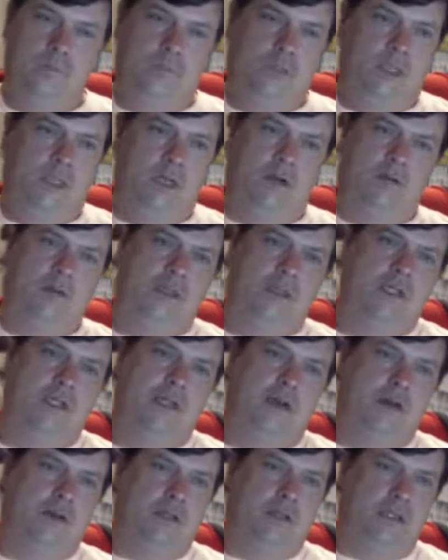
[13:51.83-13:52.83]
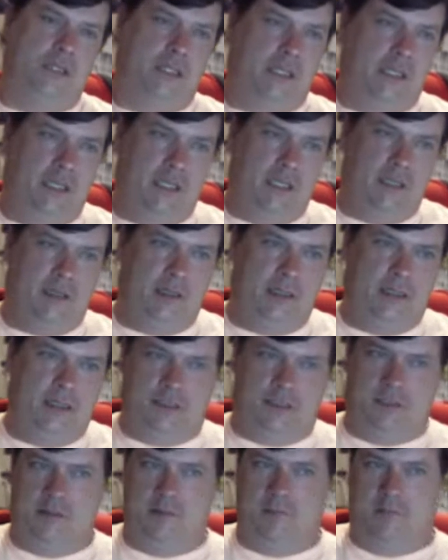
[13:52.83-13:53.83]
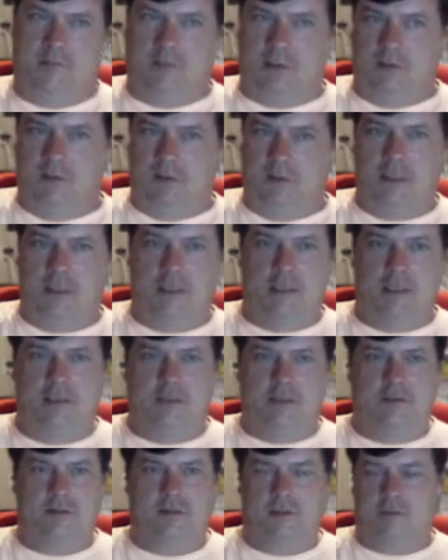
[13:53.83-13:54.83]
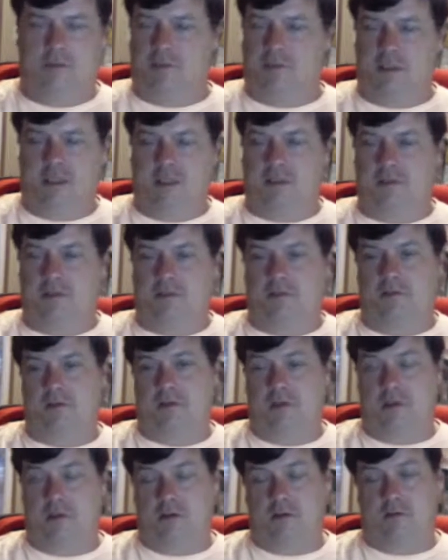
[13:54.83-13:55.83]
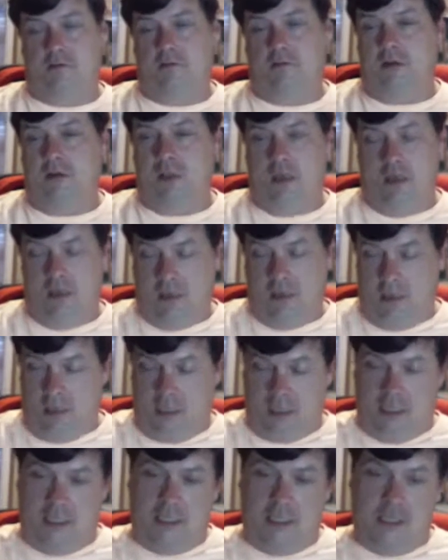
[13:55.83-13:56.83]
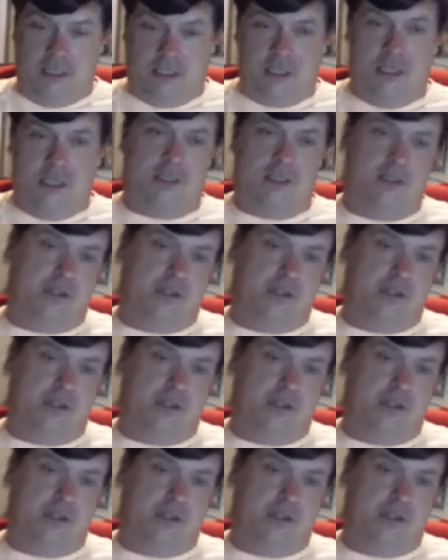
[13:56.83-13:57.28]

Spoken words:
you don't really know that the heat isn't blowing to its potential. So I need to change the